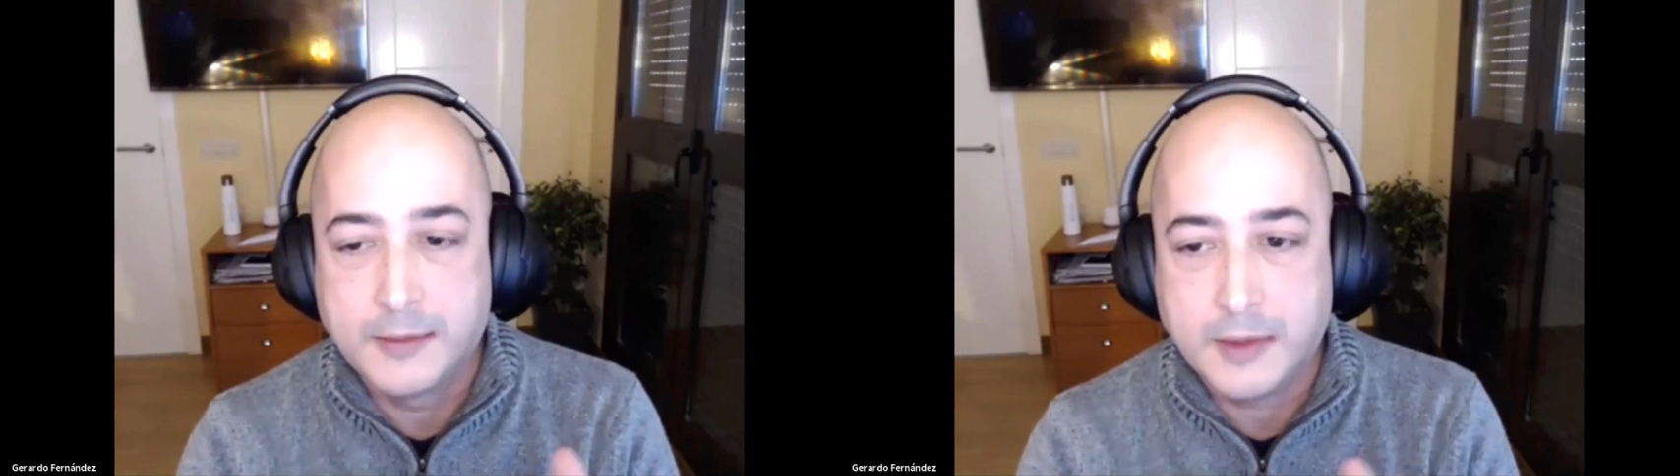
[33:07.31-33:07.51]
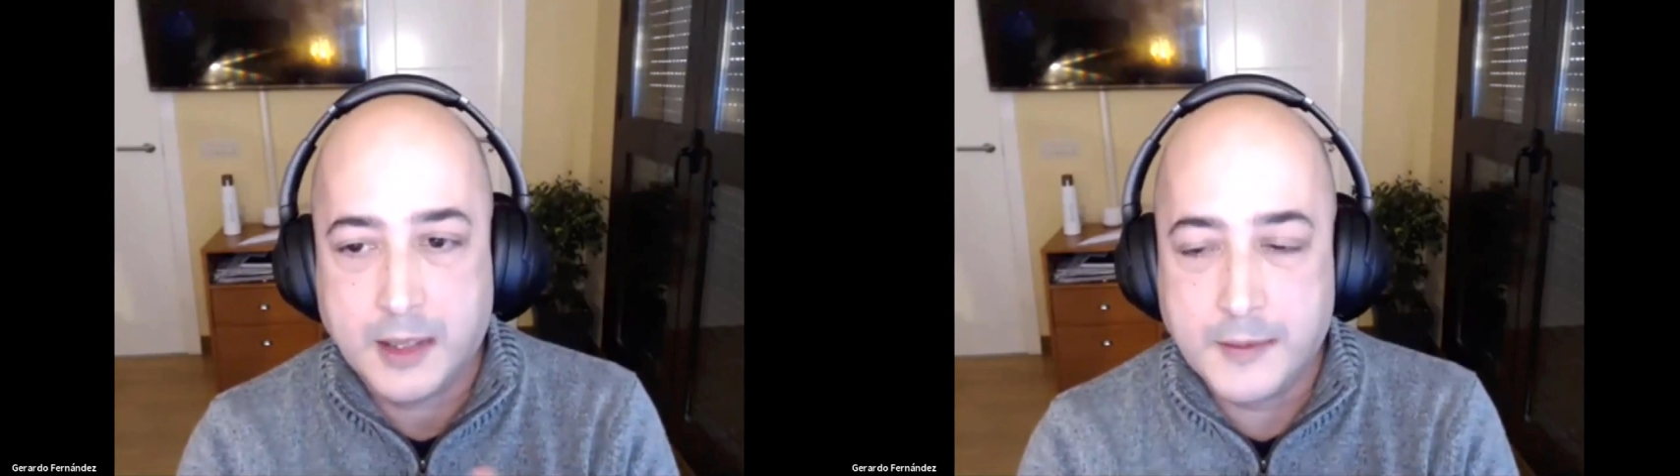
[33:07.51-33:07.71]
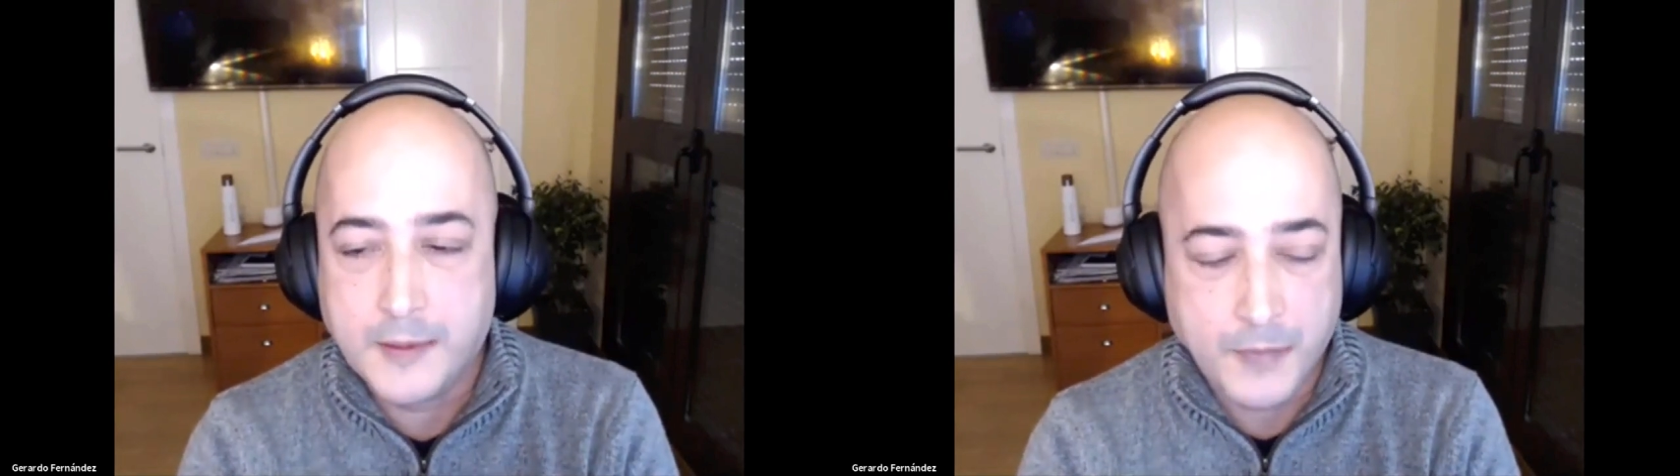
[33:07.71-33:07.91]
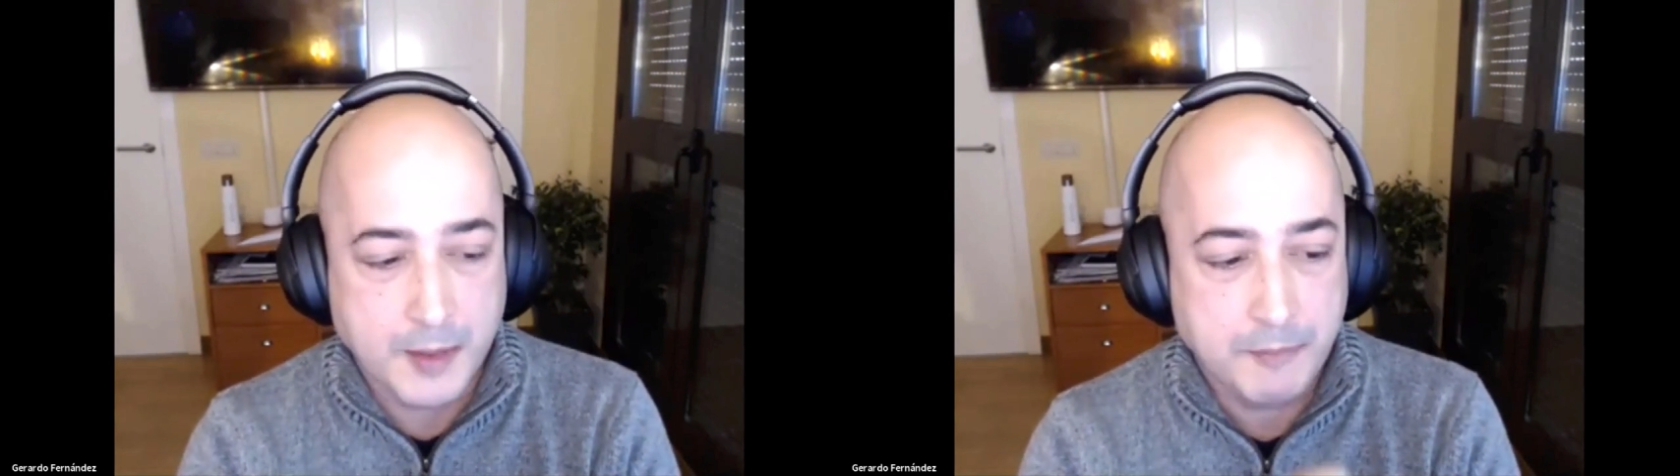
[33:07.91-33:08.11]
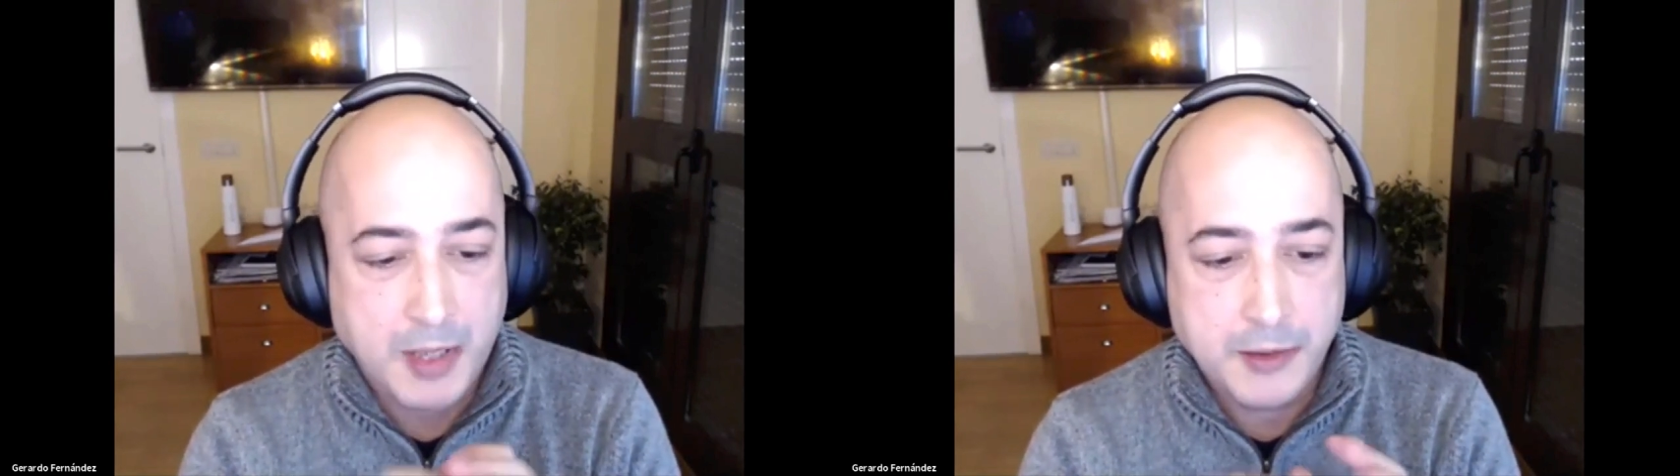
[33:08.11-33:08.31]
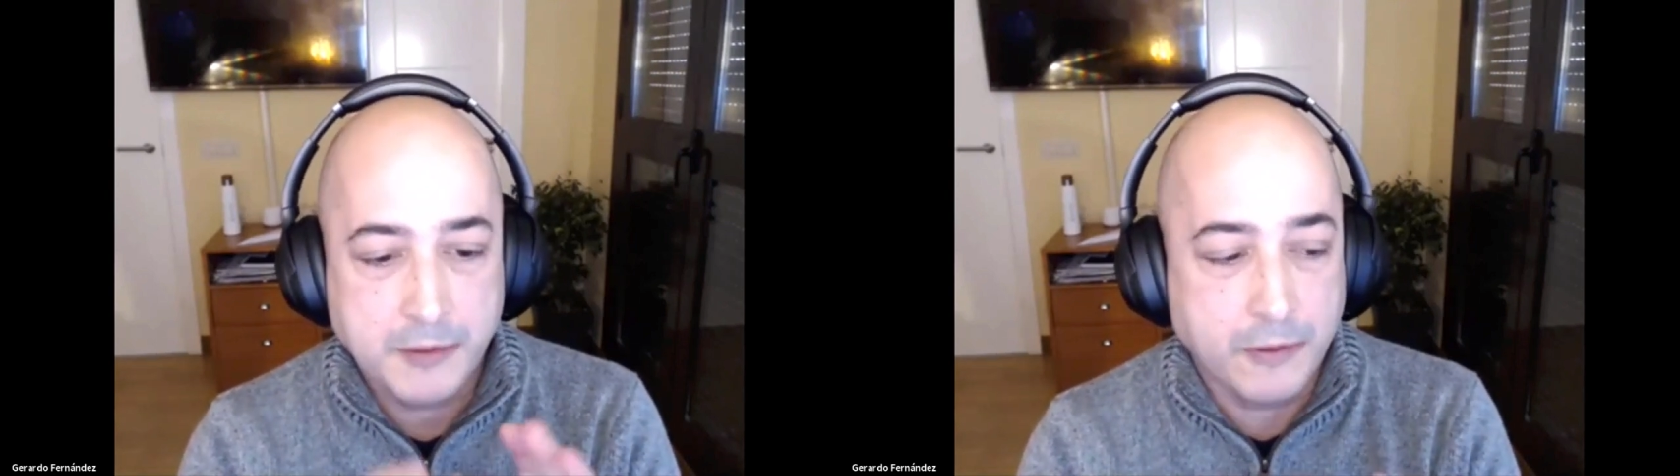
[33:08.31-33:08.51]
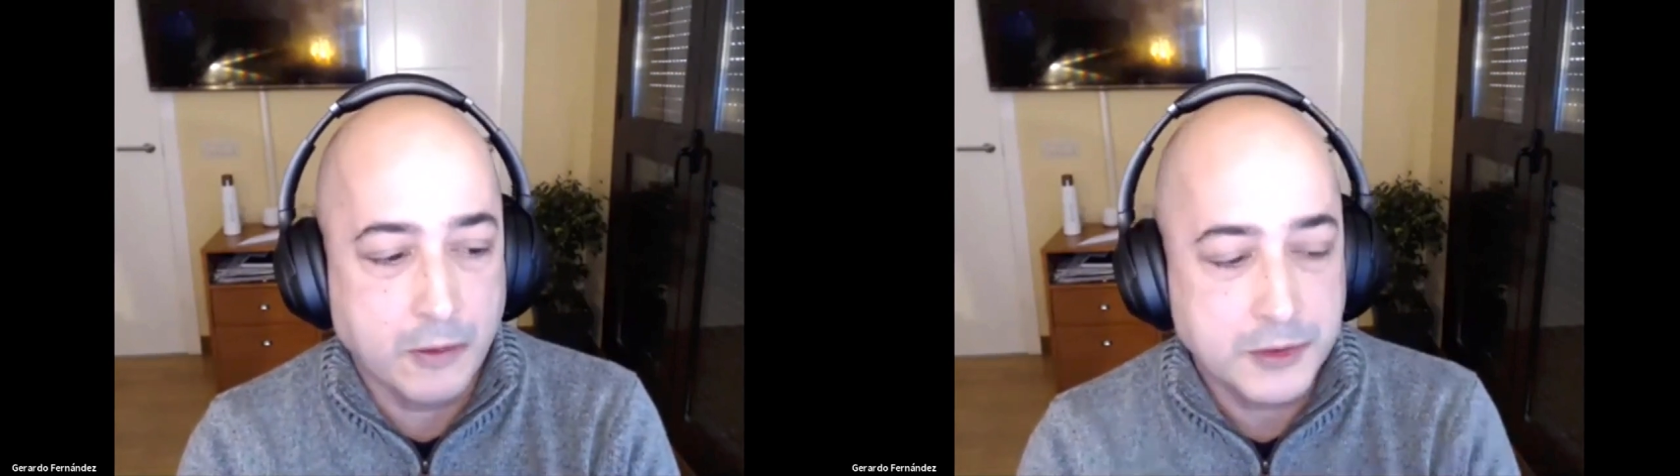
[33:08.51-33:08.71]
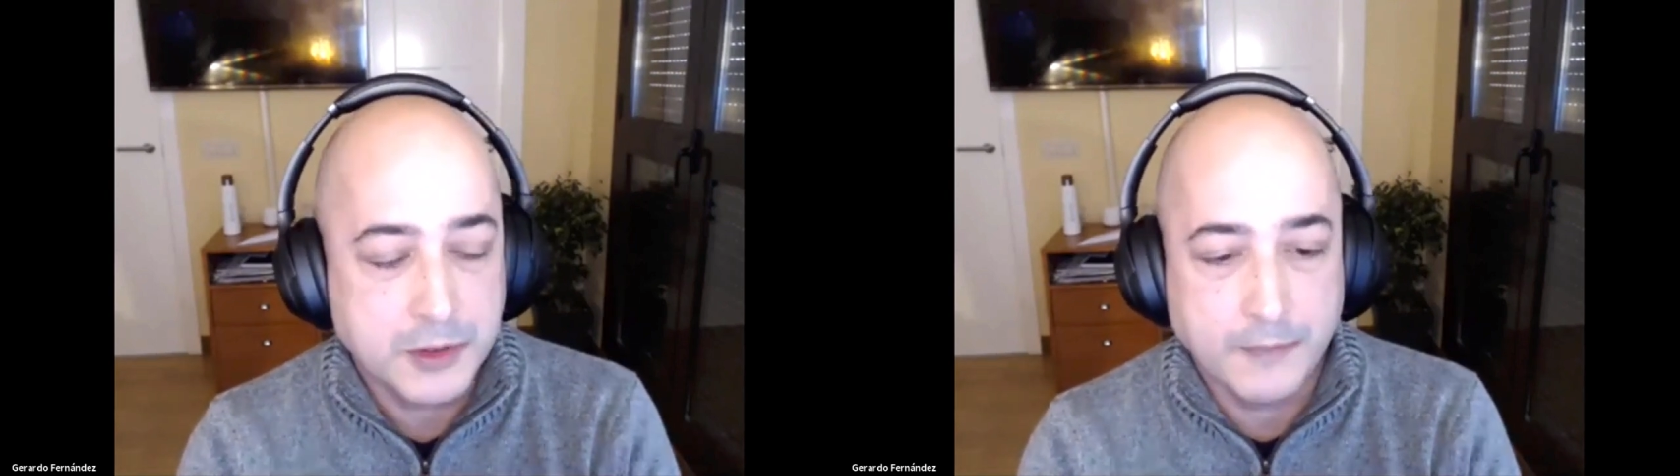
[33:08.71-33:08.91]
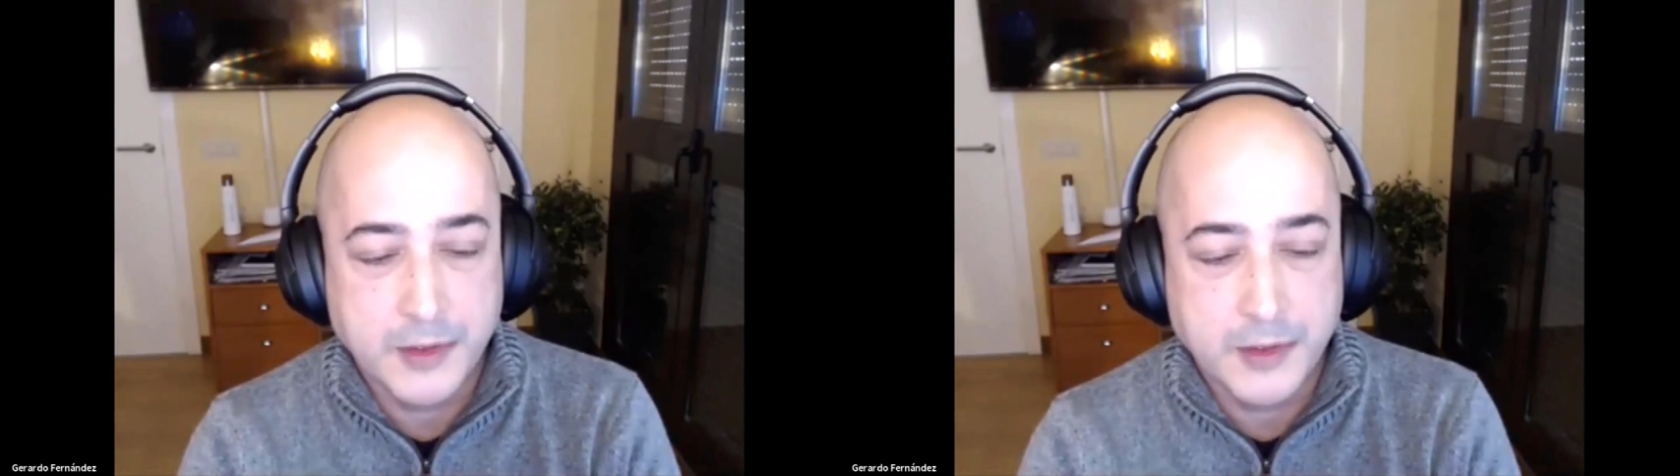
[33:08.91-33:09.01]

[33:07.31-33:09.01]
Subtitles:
Okay. By default,